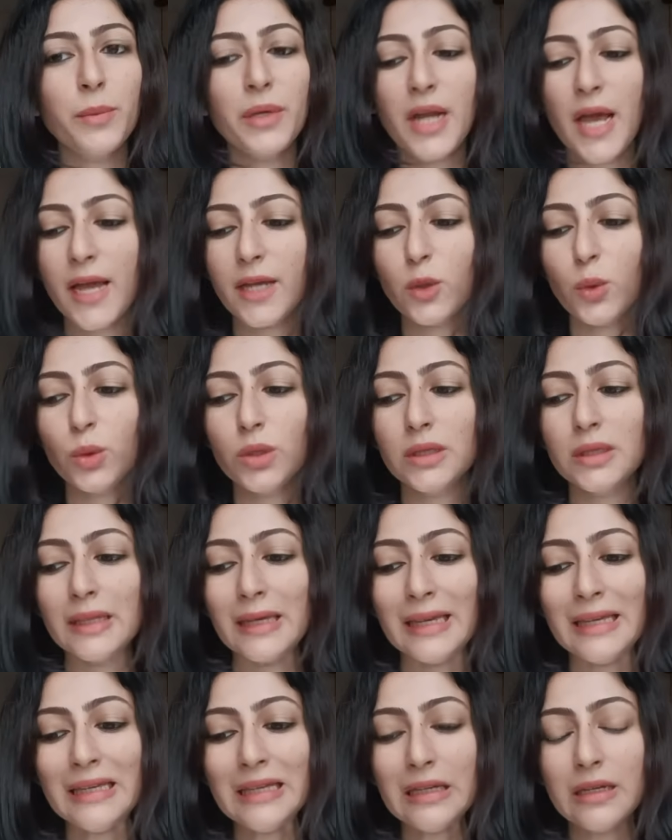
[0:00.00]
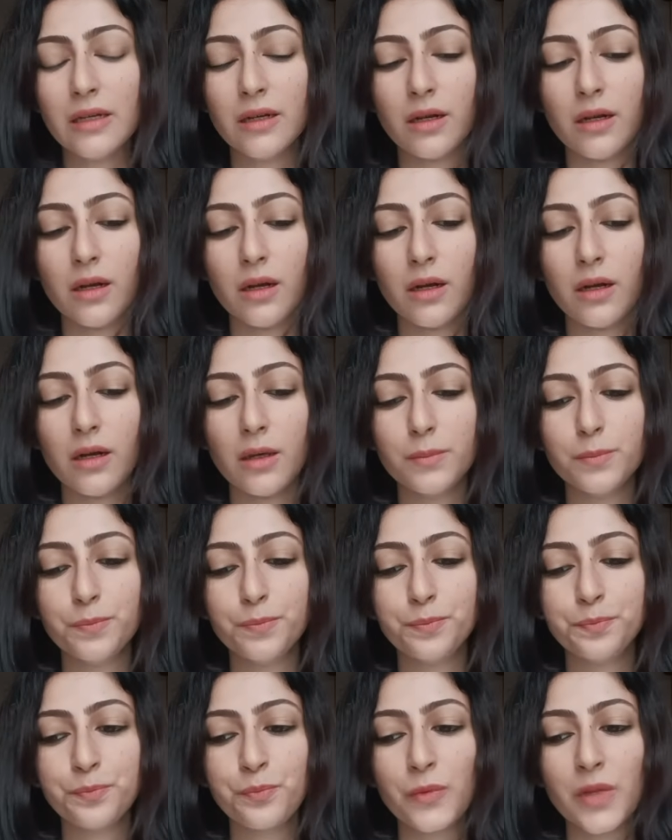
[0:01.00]
But I don't think
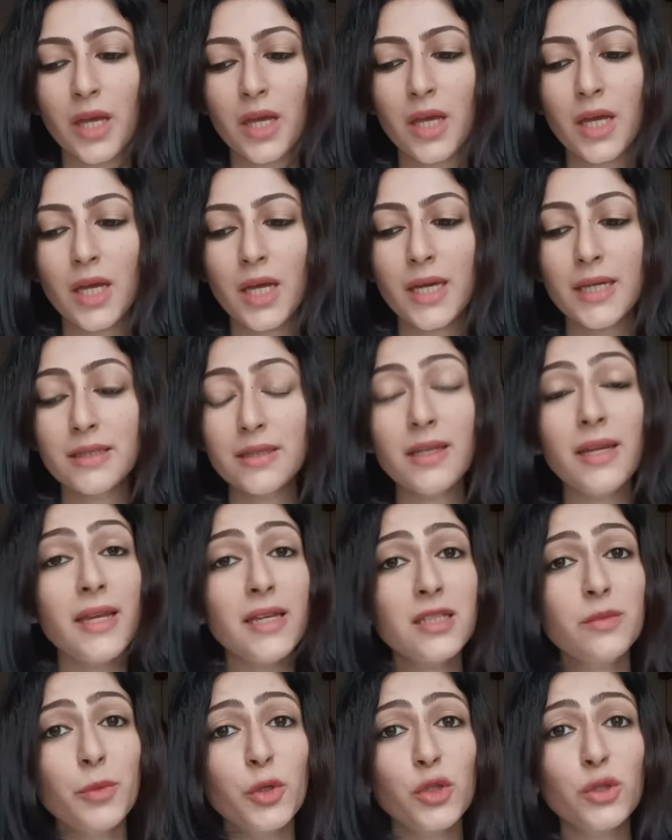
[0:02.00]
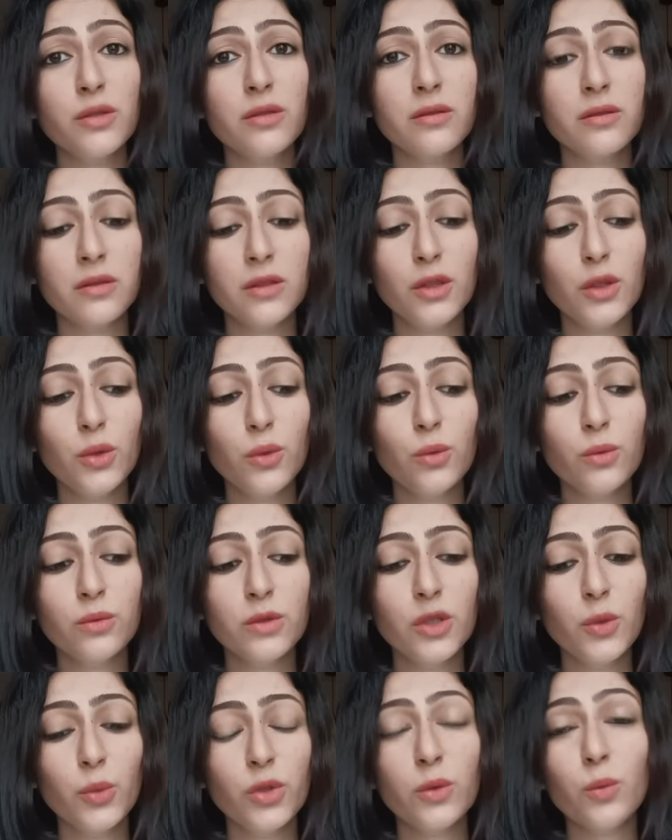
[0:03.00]
it's an ex, because you
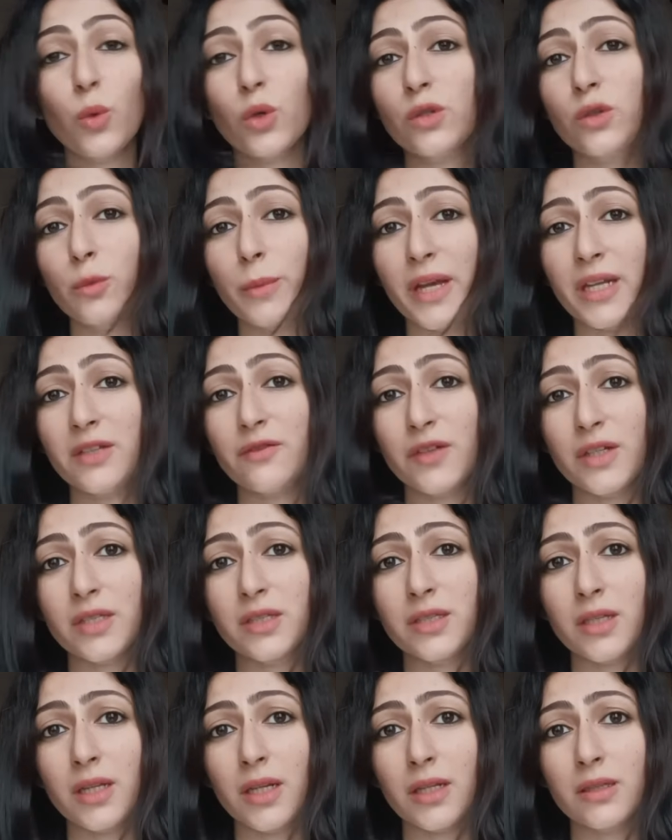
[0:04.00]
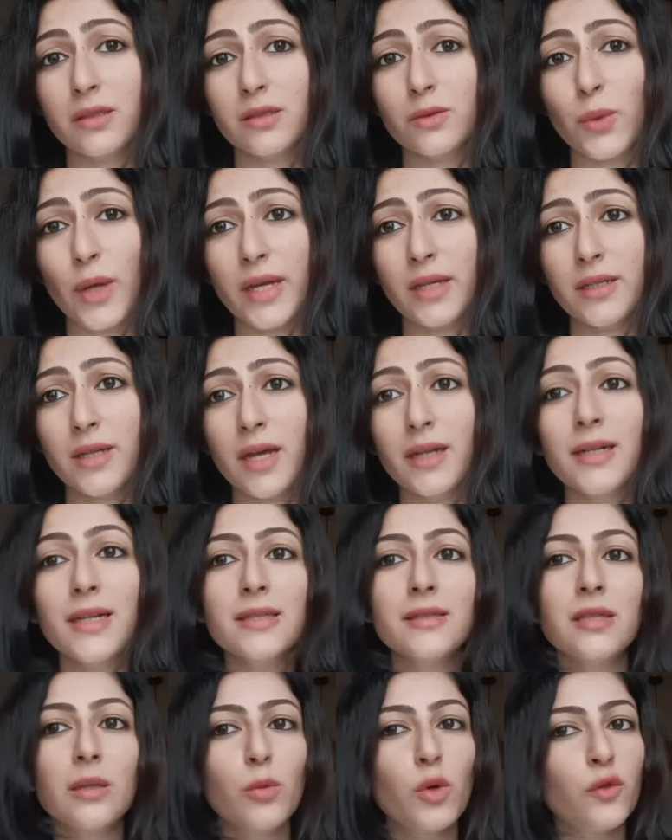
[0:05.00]
wouldn't want to manifest an ex, right?
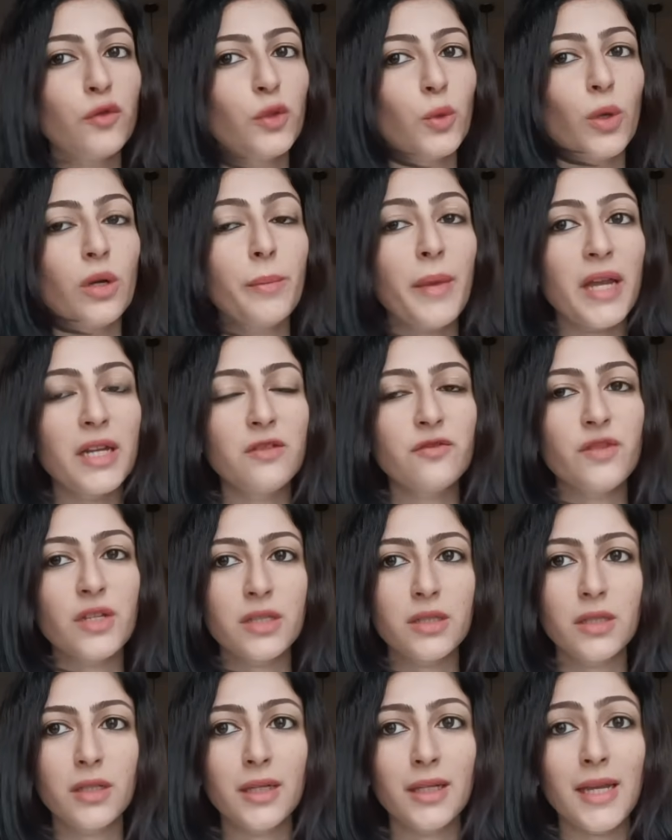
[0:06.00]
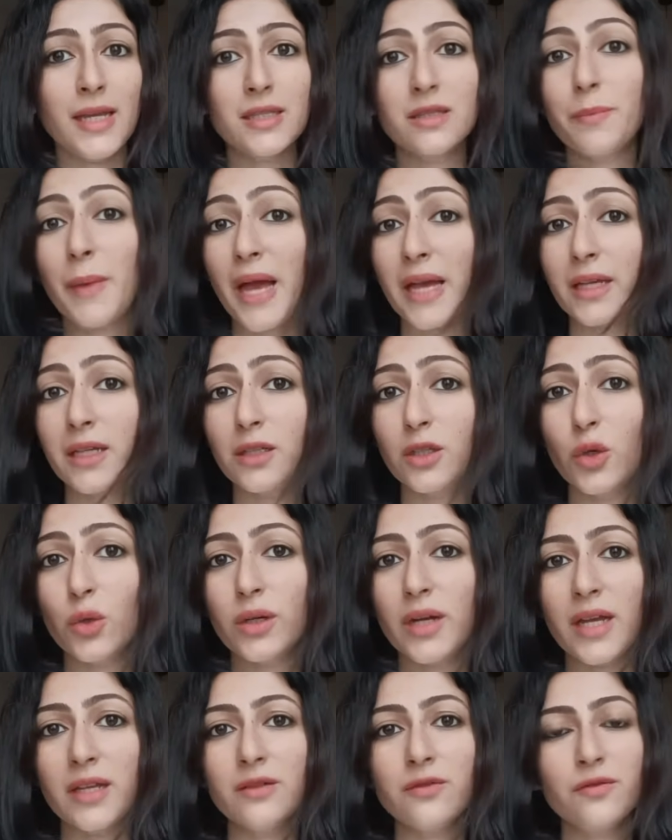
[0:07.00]
Unless some of you are manifesting an ex back in
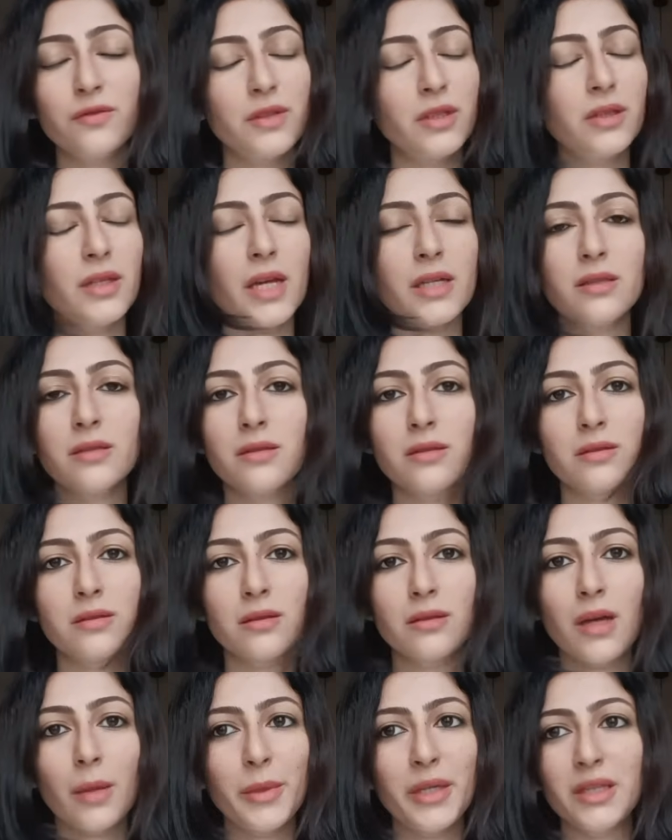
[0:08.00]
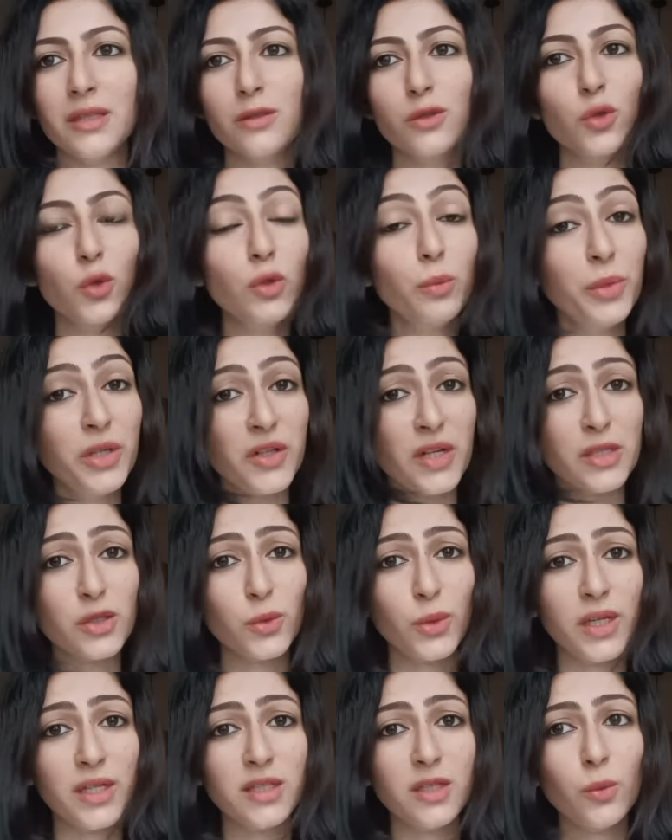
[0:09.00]
your life, then that's, I mean, this could be
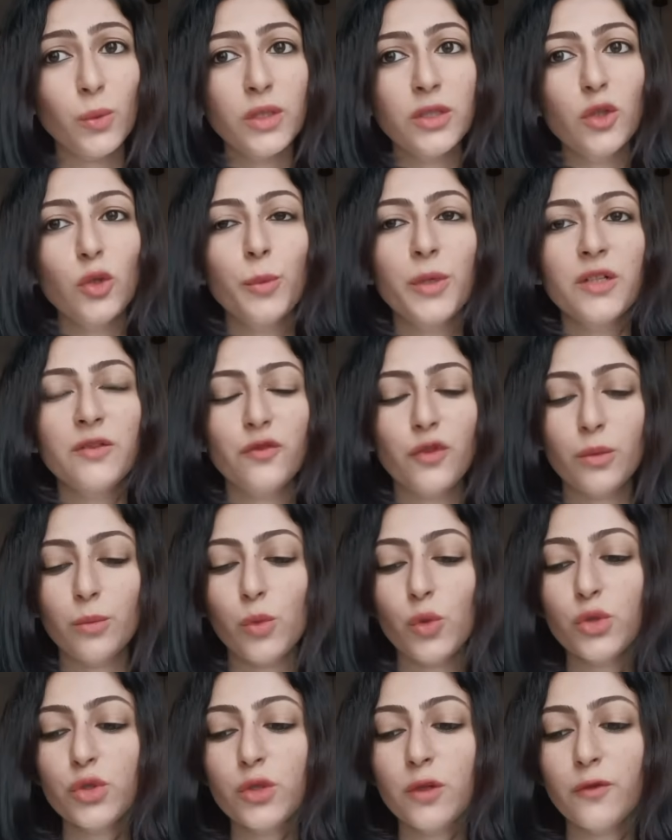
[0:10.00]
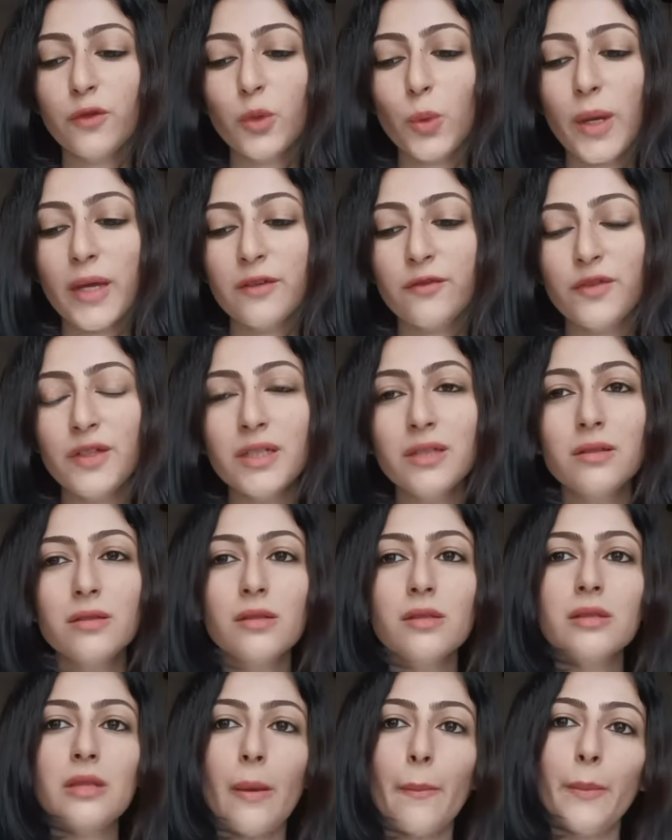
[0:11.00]
resonating with you. But for most of you, I feel this
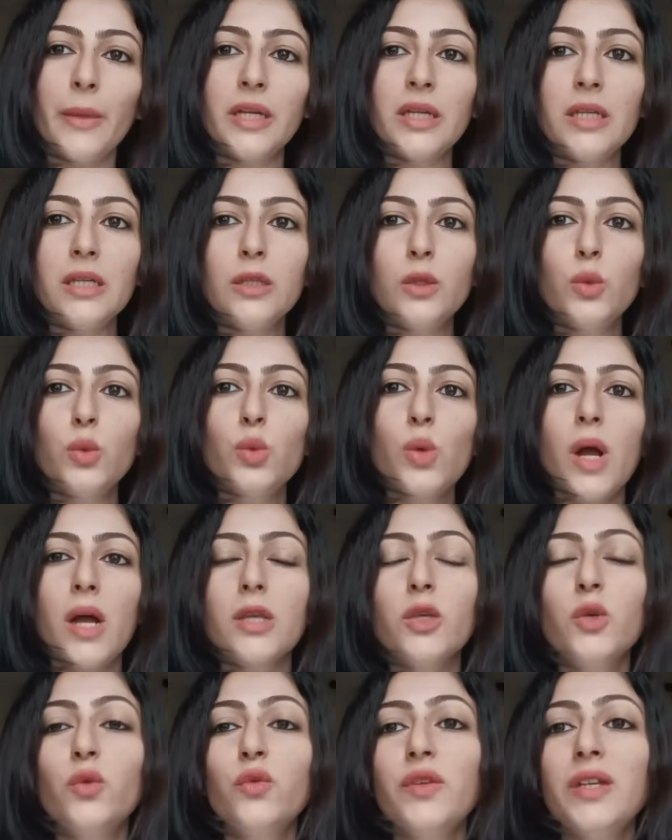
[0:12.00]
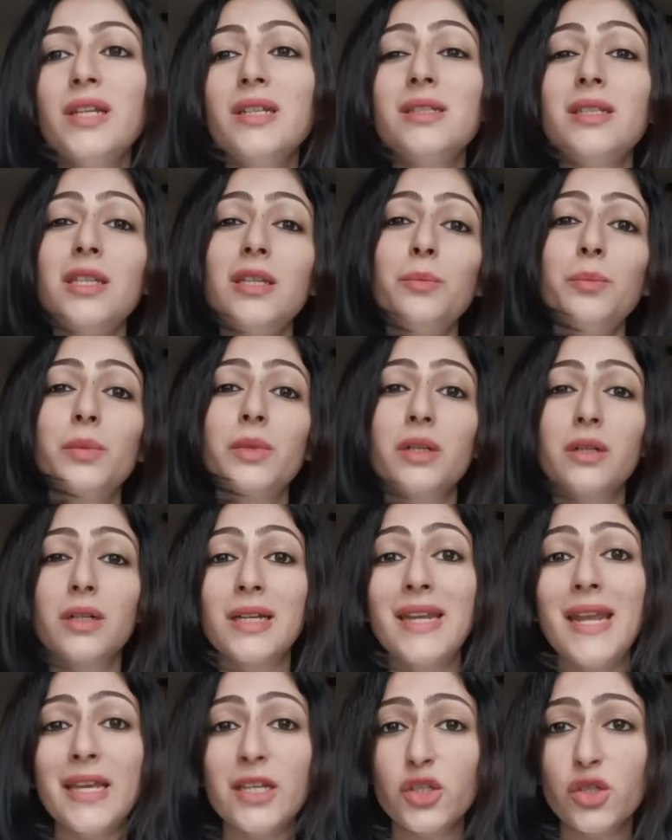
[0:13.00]
is somebody you feel a deep
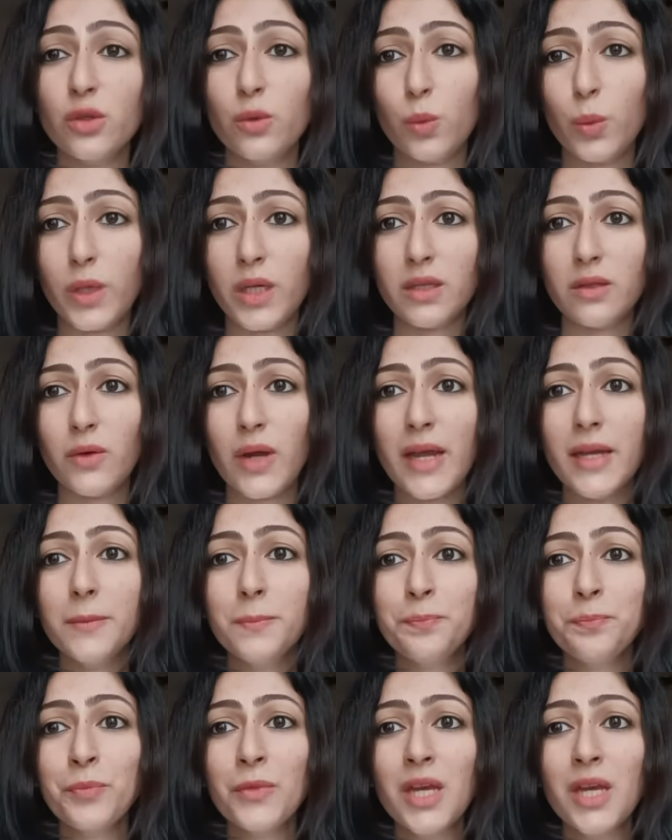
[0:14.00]
connection with, right?